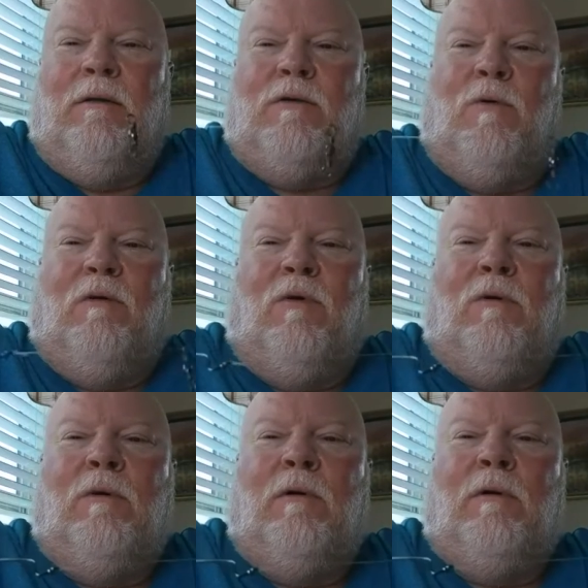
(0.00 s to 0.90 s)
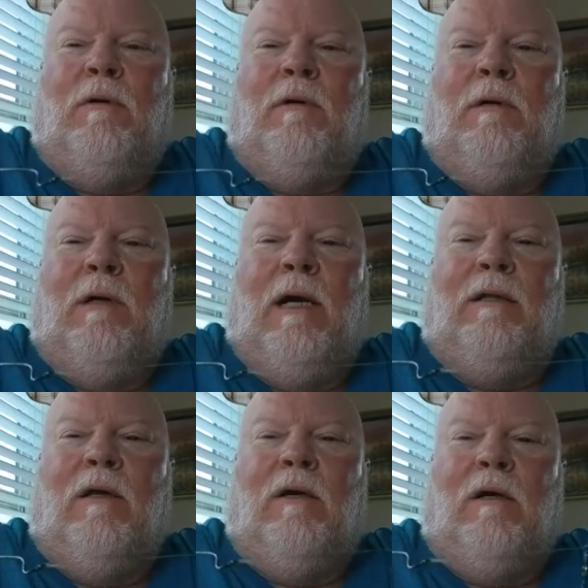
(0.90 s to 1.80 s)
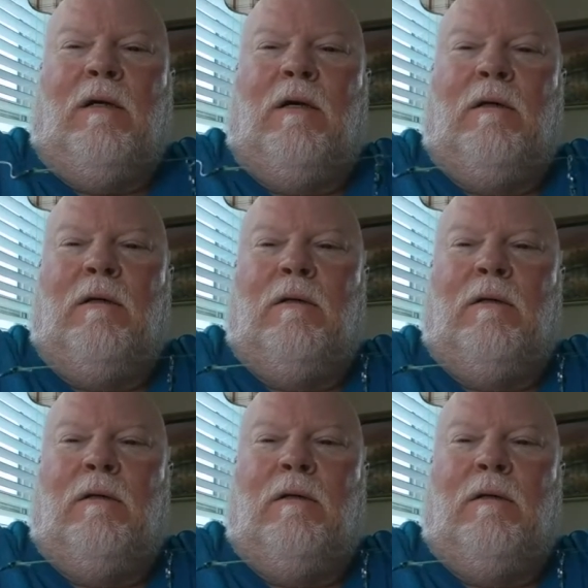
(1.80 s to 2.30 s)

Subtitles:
the swivel, and the hook,